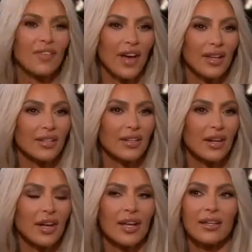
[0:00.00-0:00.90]
fun.
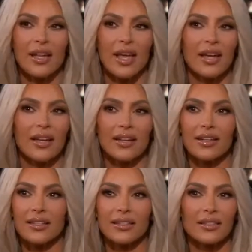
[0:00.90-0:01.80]
It, like,
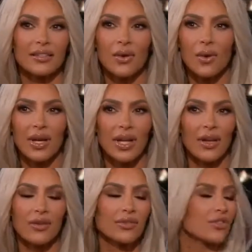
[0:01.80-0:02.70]
Courtney
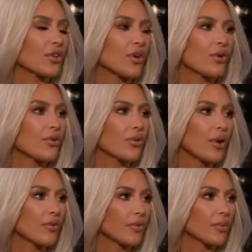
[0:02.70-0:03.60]
goes so
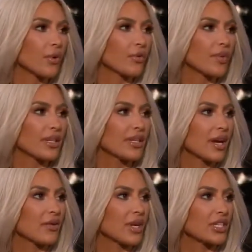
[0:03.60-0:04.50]
overboard with the
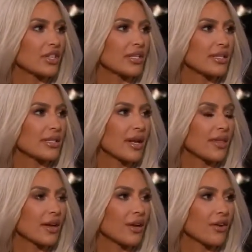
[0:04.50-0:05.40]
decorations that I
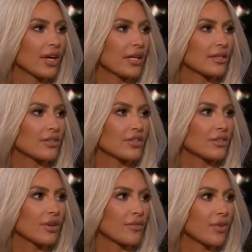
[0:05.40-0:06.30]
think her kids are
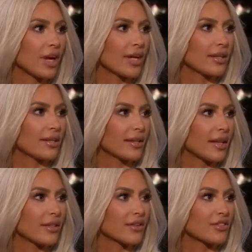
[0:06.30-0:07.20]
just over it.
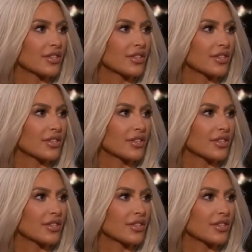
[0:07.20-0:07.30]
Like, they're